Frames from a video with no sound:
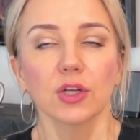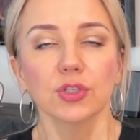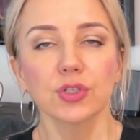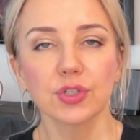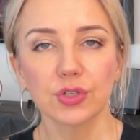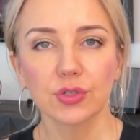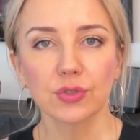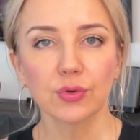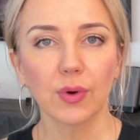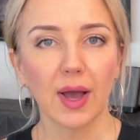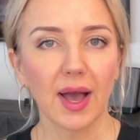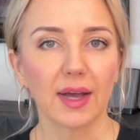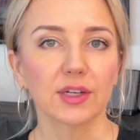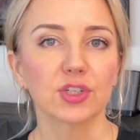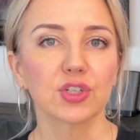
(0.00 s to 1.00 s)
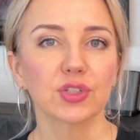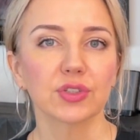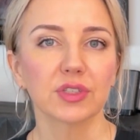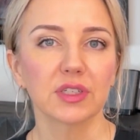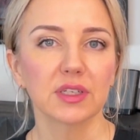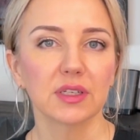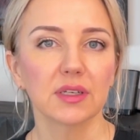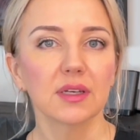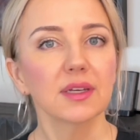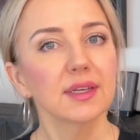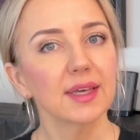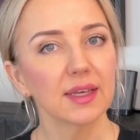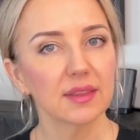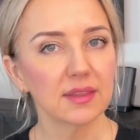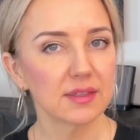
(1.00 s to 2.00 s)
to actually
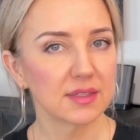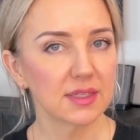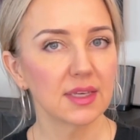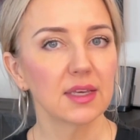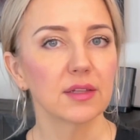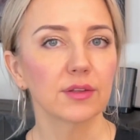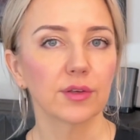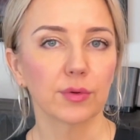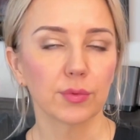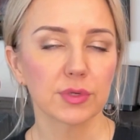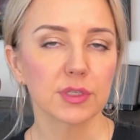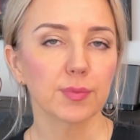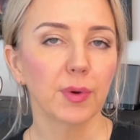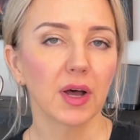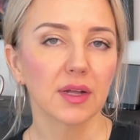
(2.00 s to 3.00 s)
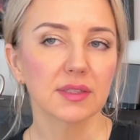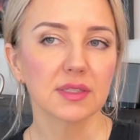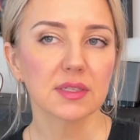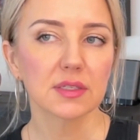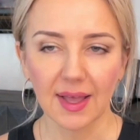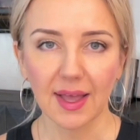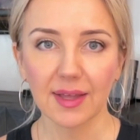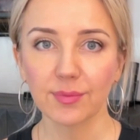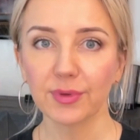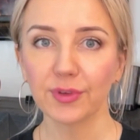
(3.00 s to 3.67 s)
get this healing response. And